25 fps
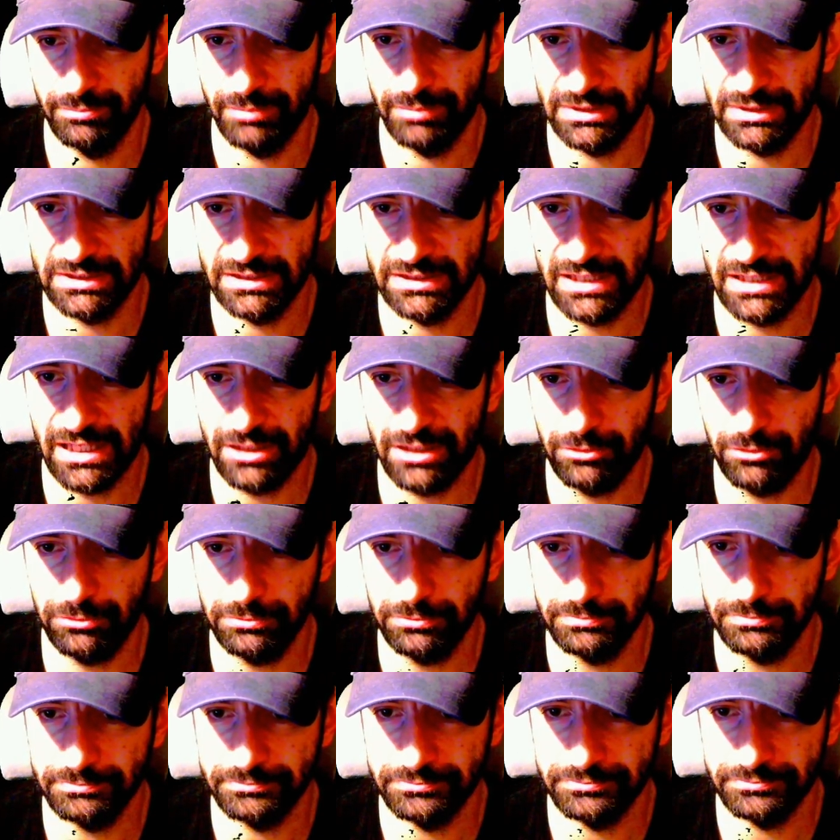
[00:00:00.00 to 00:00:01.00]
but
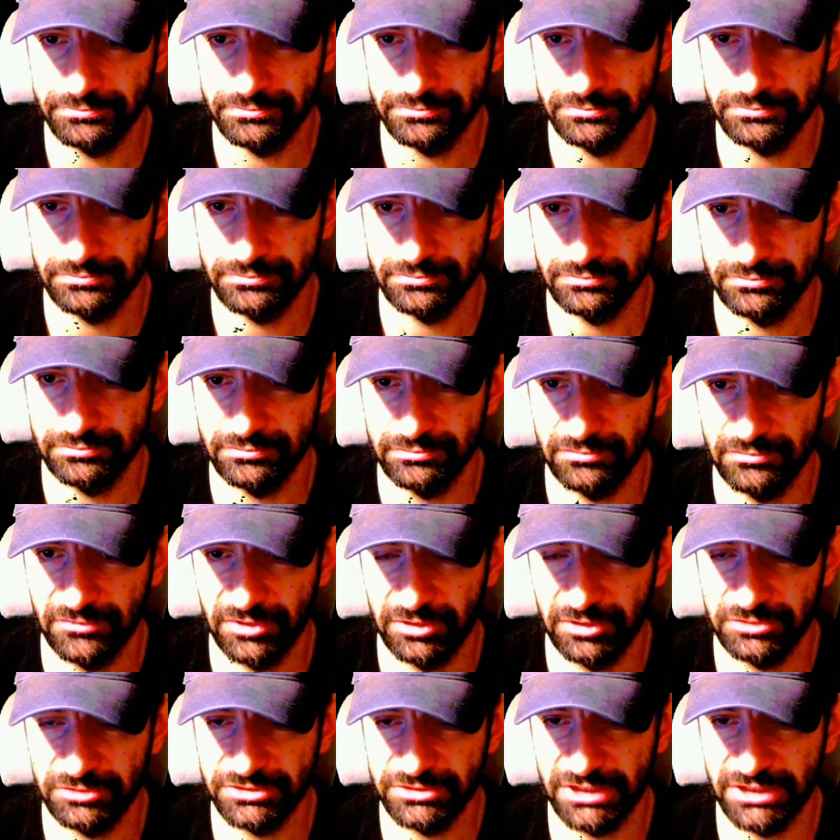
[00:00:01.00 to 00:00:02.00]
now
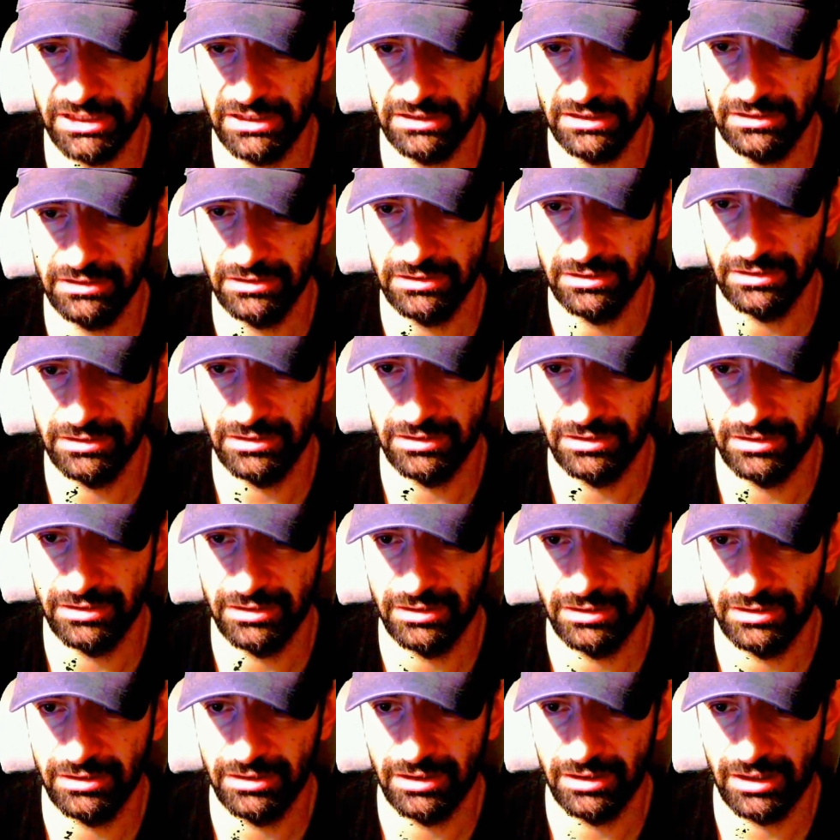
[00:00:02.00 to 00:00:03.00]
you see
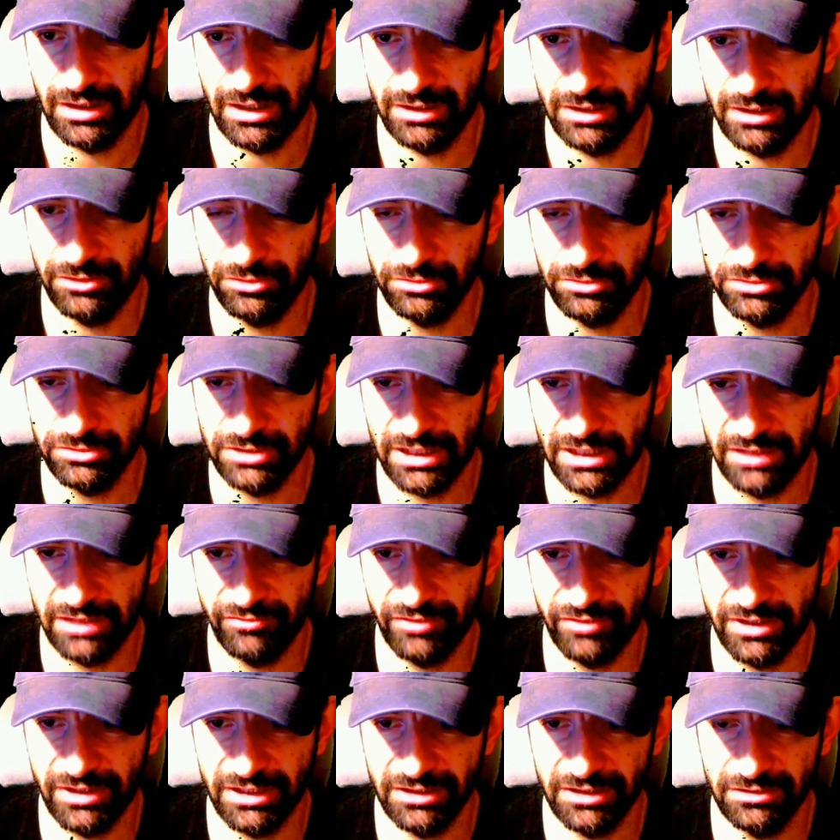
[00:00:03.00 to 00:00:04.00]
I don't
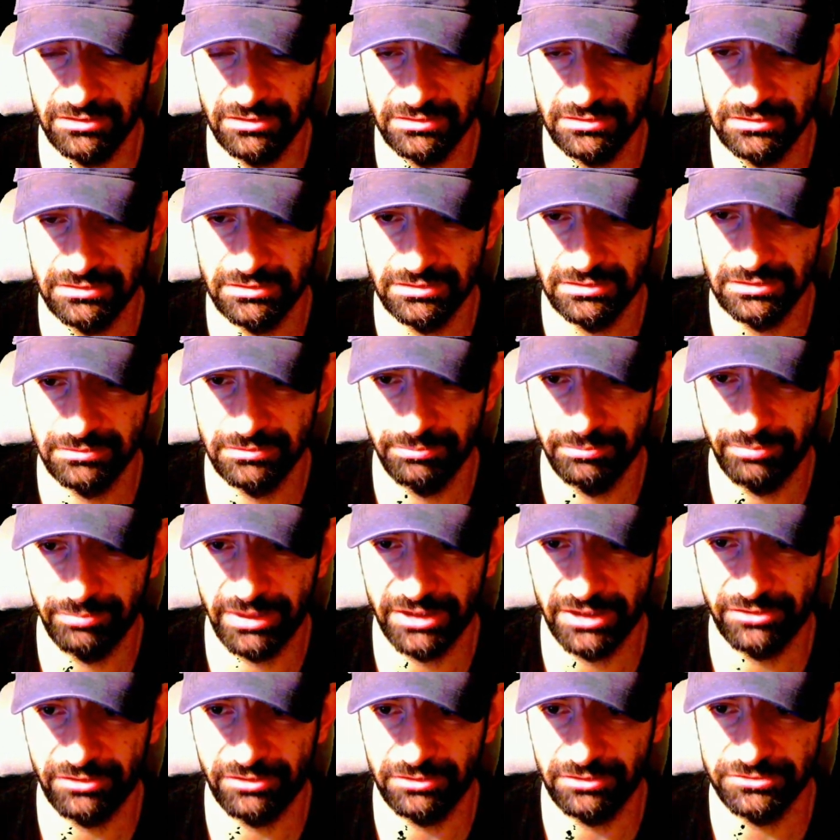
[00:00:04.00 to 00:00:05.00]
have any
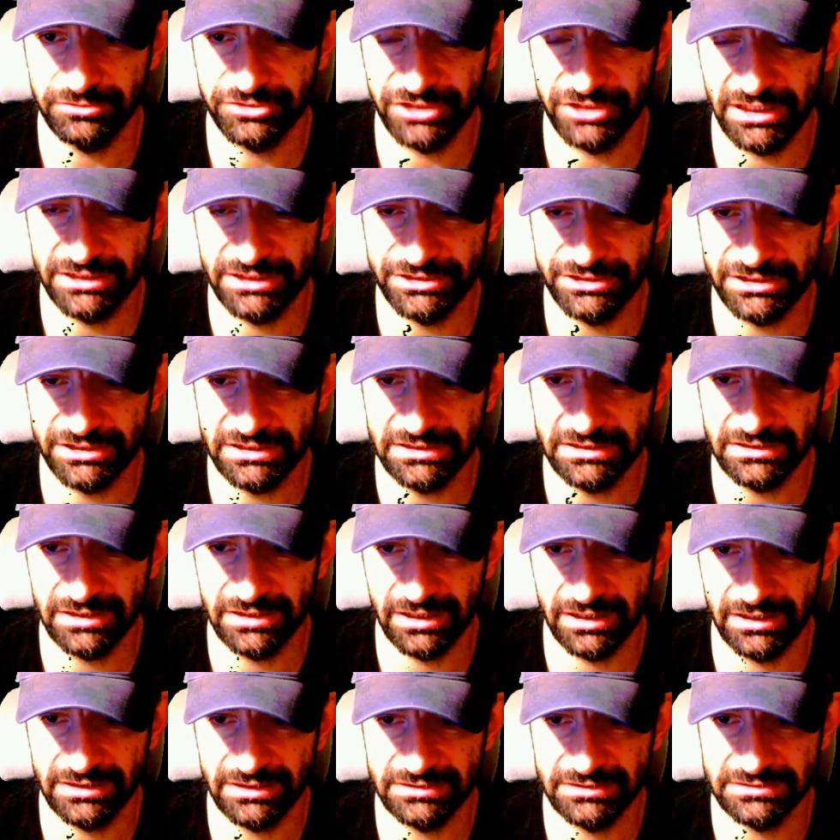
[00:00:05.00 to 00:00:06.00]
background changing
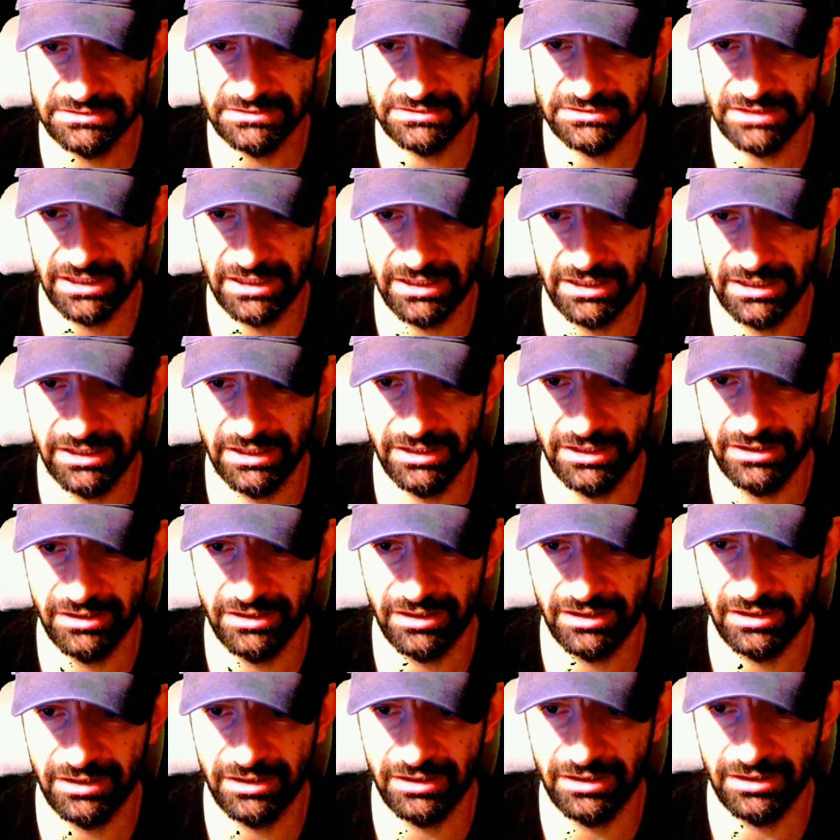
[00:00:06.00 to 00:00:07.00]
and any
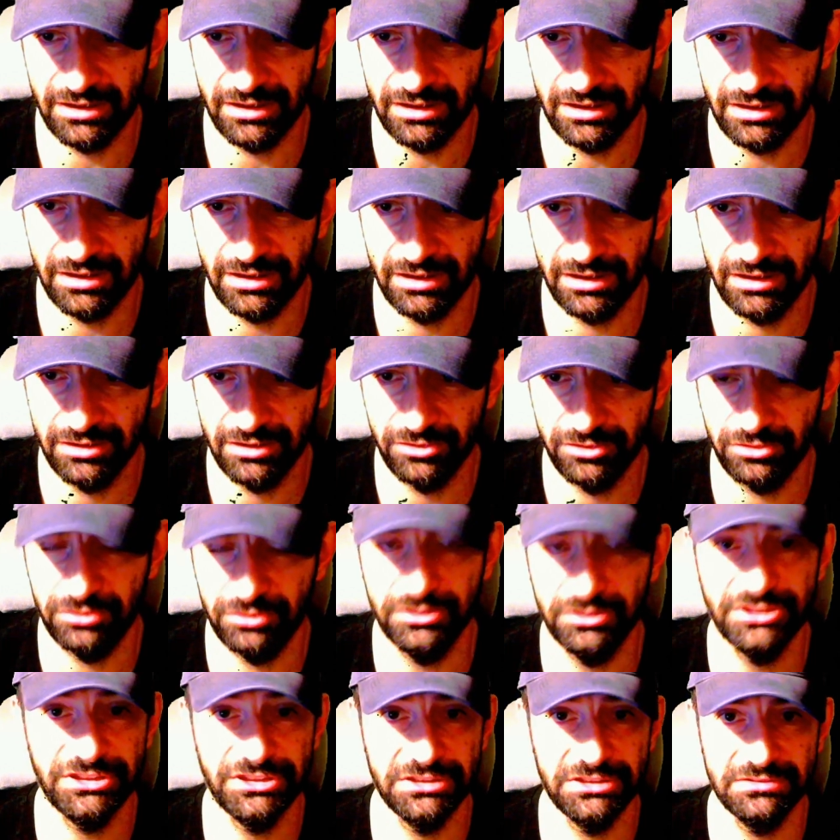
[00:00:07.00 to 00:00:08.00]
uh,
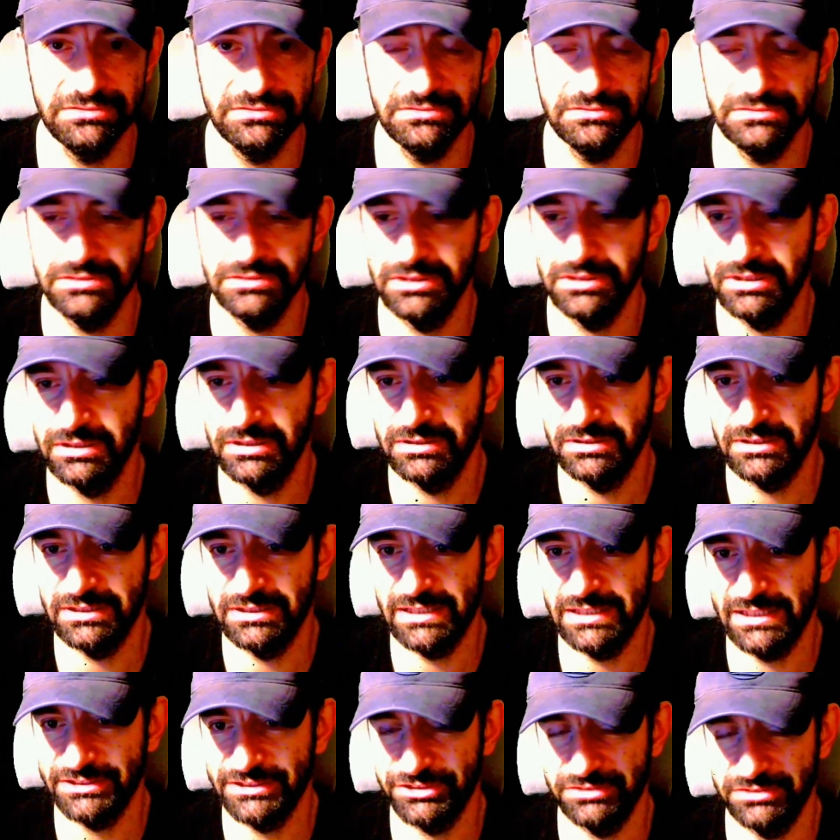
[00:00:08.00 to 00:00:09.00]
collision
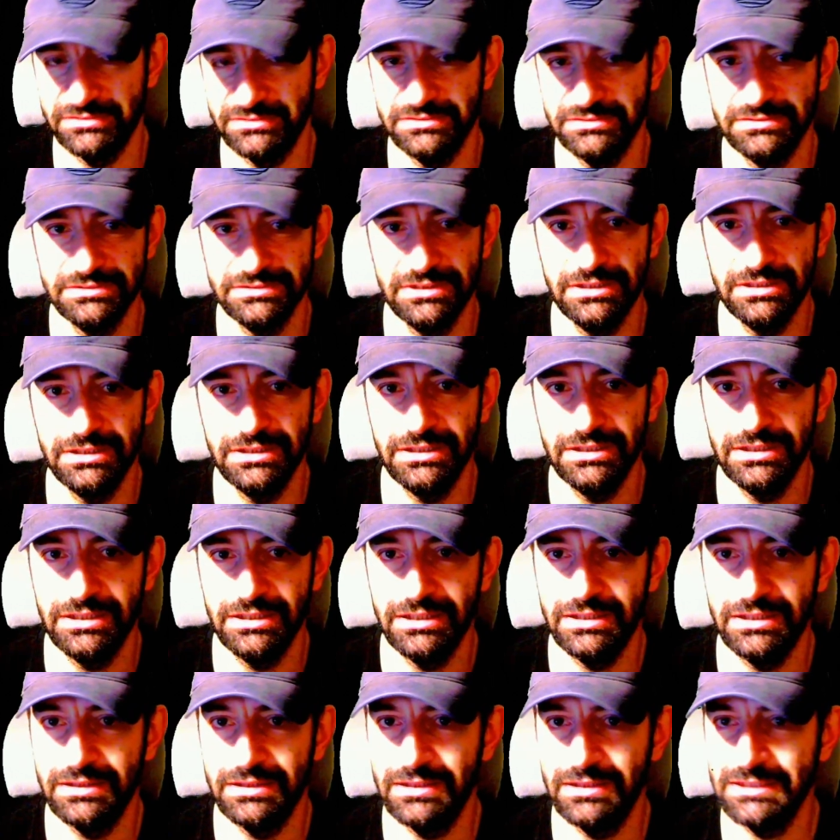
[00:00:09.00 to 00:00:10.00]
detection
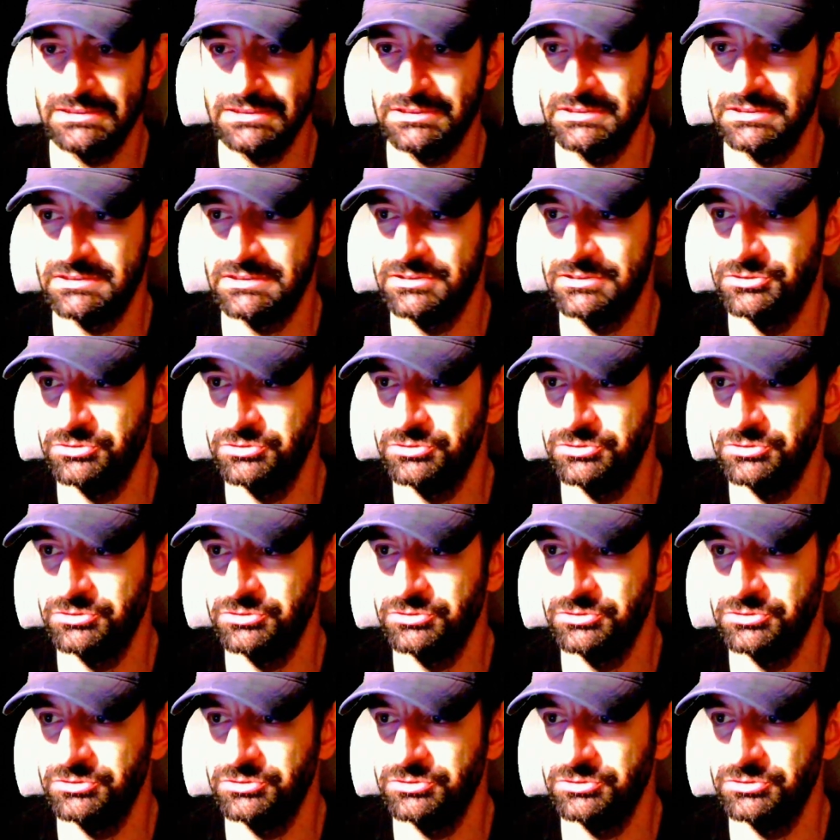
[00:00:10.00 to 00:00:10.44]
let's